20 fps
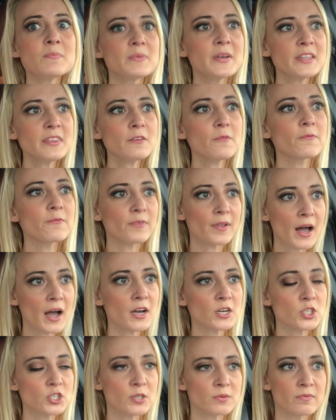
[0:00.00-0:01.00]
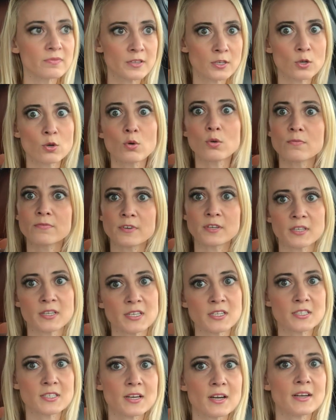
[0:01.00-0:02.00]
Being the flagship vehicle for
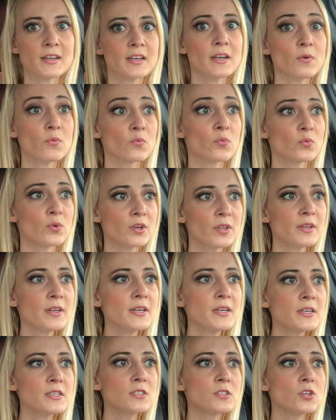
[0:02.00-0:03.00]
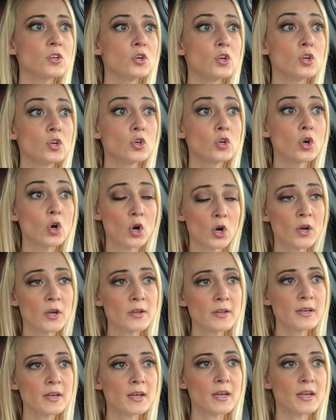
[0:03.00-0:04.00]
Nissan, it really is
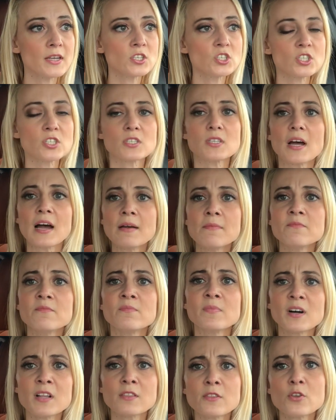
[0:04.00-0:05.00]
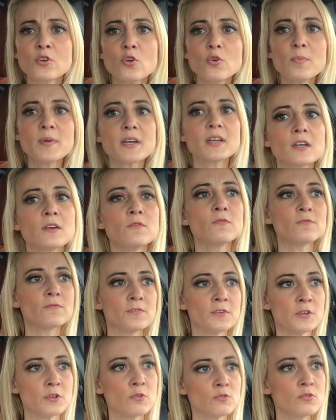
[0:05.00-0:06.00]
good. I'm a little bit
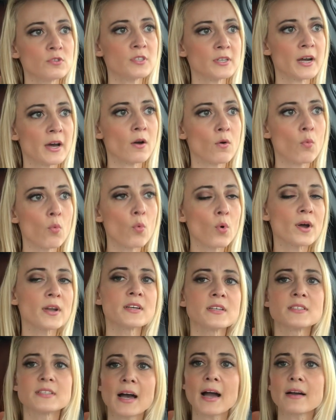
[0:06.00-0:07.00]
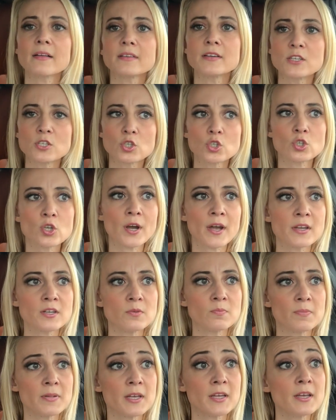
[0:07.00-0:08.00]
confused at what exactly it's trying
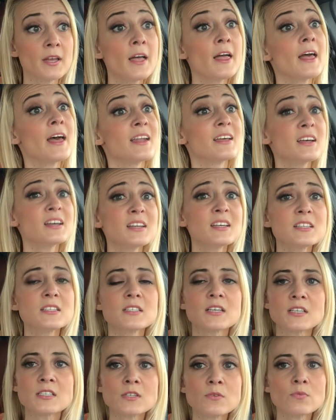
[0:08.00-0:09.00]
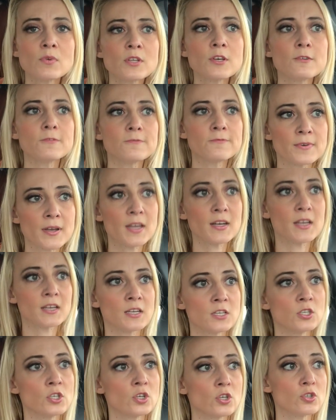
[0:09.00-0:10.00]
to be. Again, it doesn't really fit
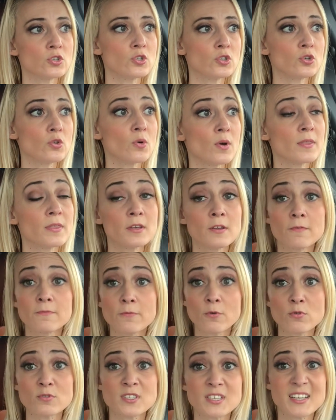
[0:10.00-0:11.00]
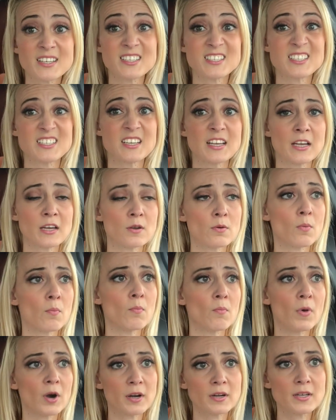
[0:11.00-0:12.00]
into the full-size sedan
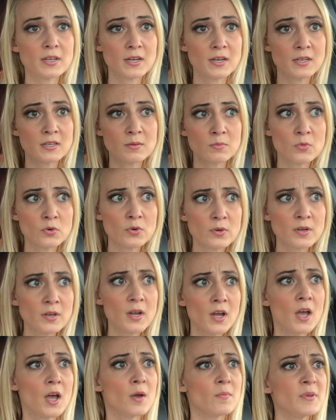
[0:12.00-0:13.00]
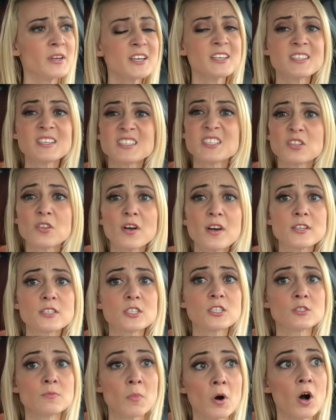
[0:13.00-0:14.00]
market anymore because it's a
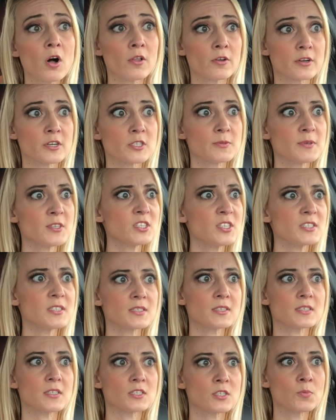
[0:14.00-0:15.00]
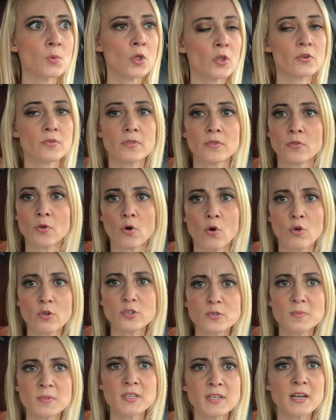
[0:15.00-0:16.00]
lot smaller, especially since it's smaller than the
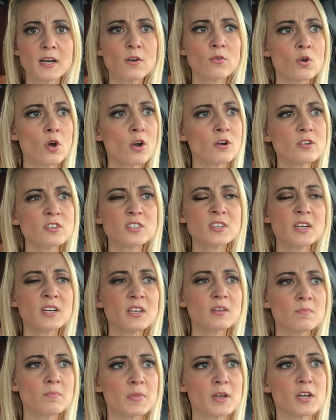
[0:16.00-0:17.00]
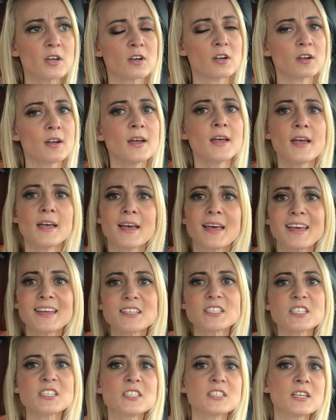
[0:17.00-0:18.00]
Ultima now. Cars are getting bigger.
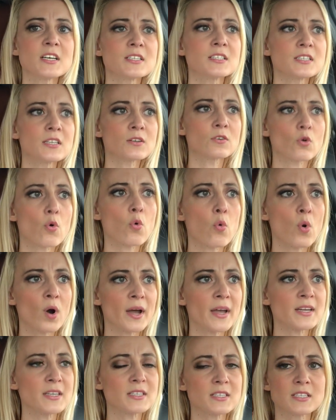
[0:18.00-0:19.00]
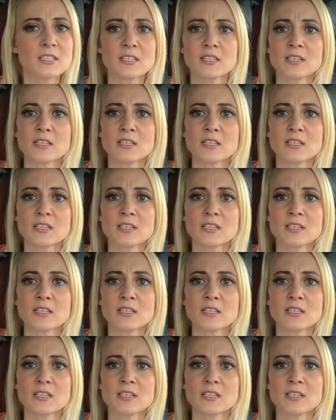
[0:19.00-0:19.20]
It just doesn't quite